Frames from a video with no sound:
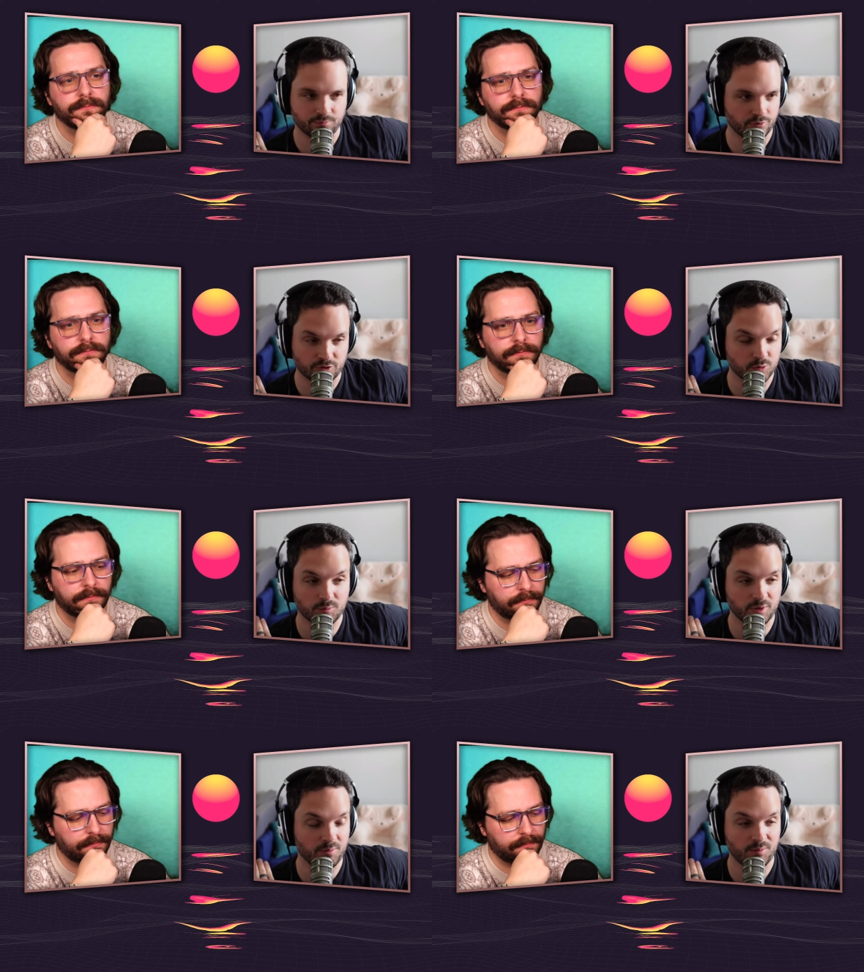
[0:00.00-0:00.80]

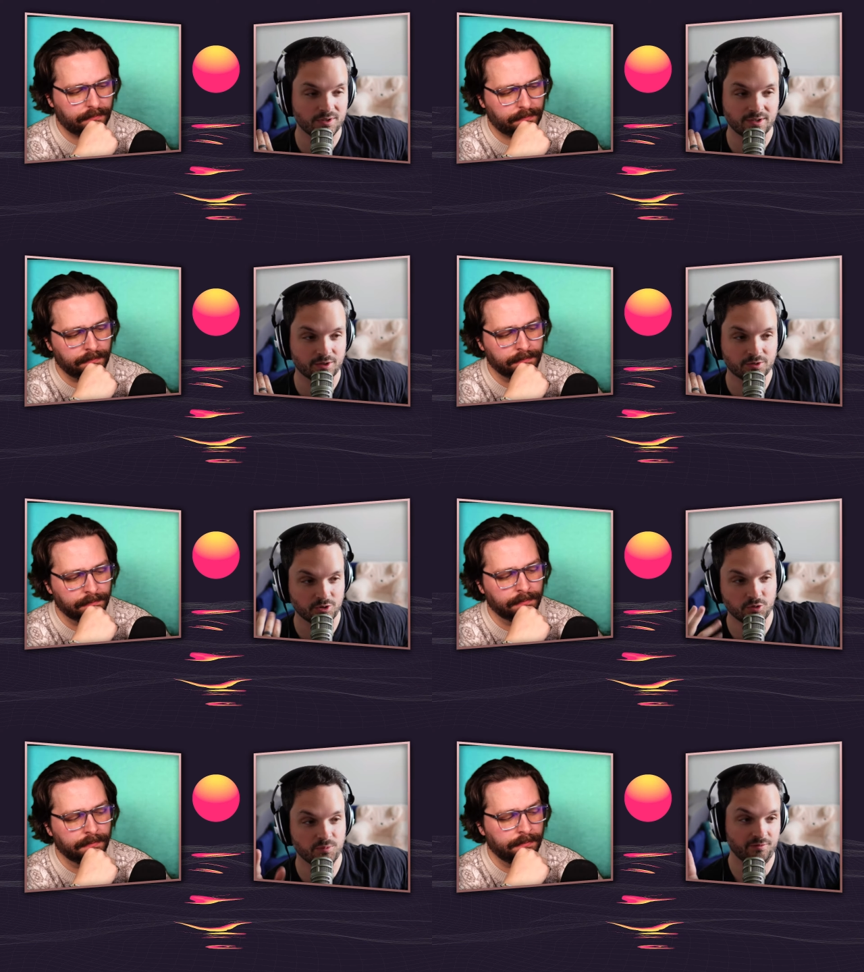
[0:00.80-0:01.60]
Speaker 1: Presumably maybe to
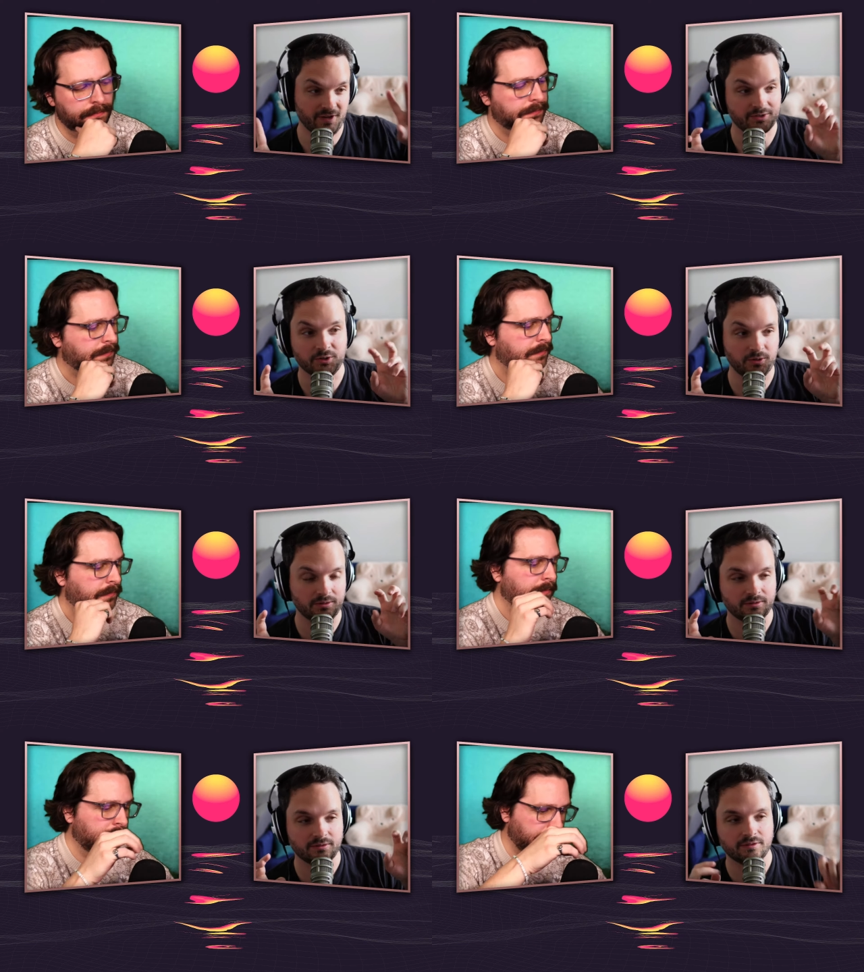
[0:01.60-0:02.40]
consume the
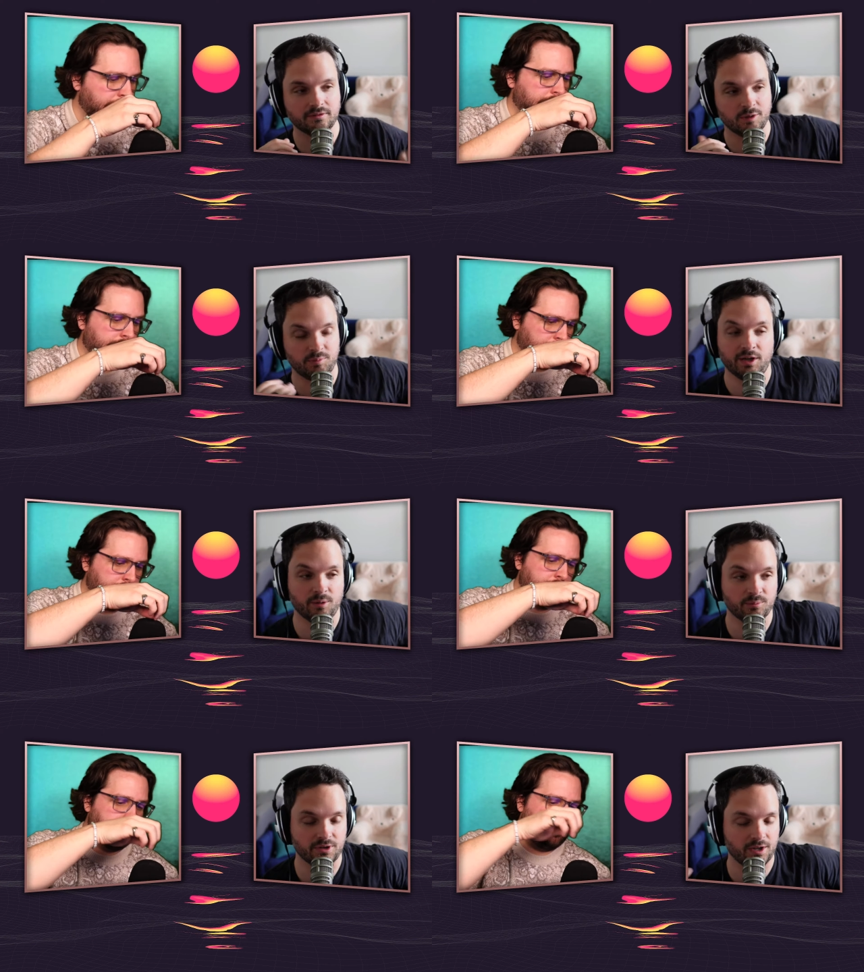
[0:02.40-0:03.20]
vessel and
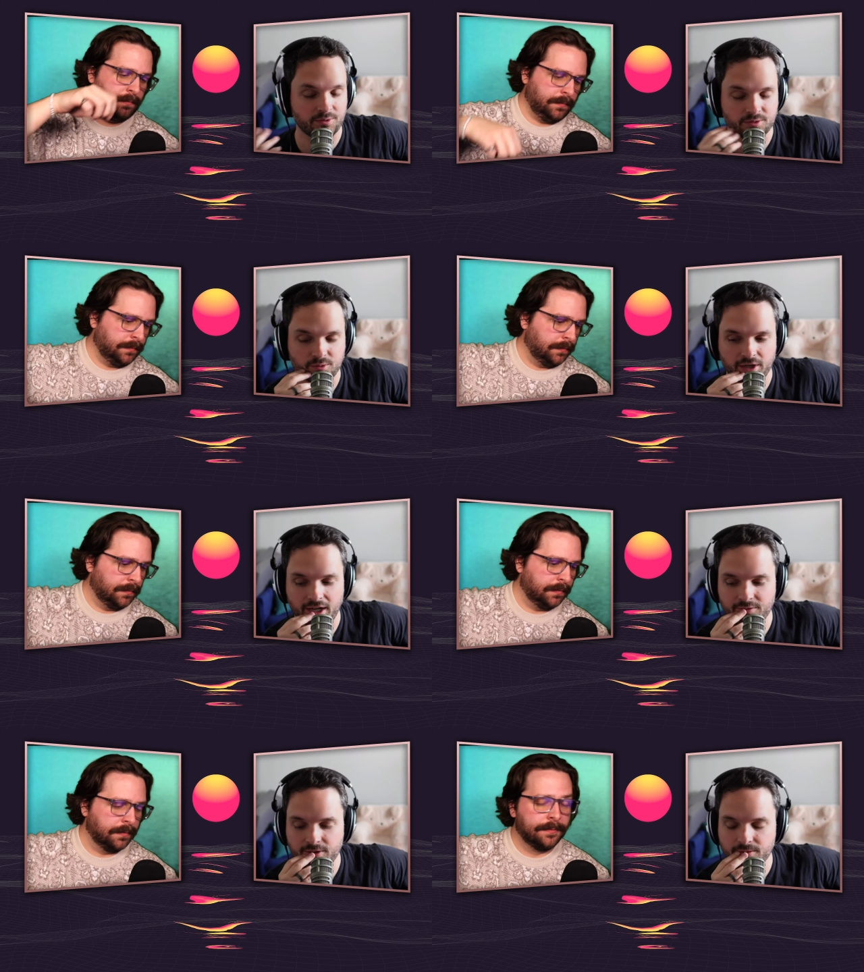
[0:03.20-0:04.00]
become Predathos or what
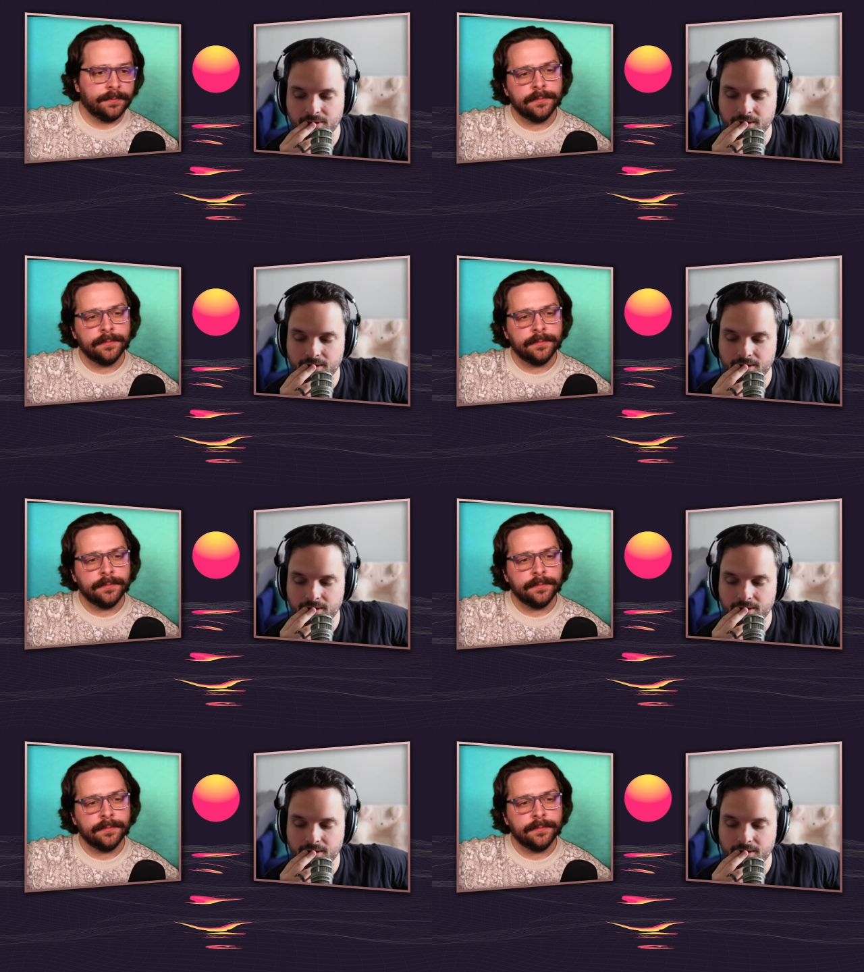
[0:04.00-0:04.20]
have you.